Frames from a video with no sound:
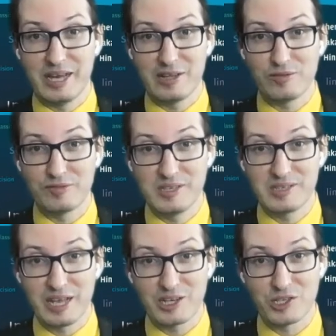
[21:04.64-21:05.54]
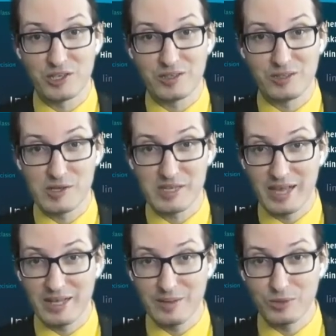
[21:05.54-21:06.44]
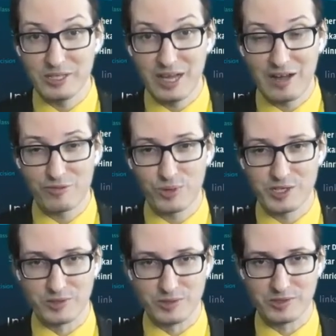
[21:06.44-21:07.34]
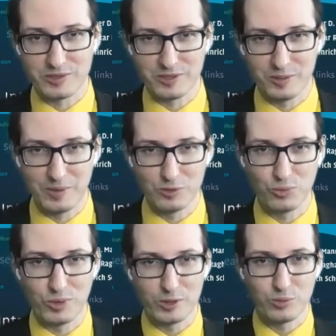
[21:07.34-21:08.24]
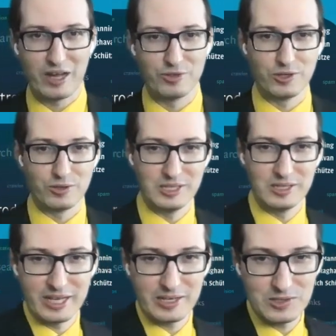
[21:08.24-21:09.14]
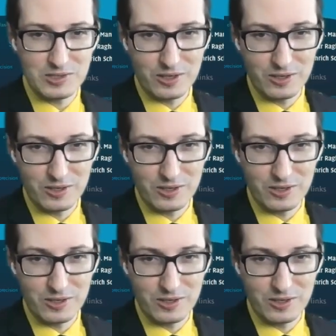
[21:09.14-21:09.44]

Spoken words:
end of this section. Does anybody have questions about what we have done on index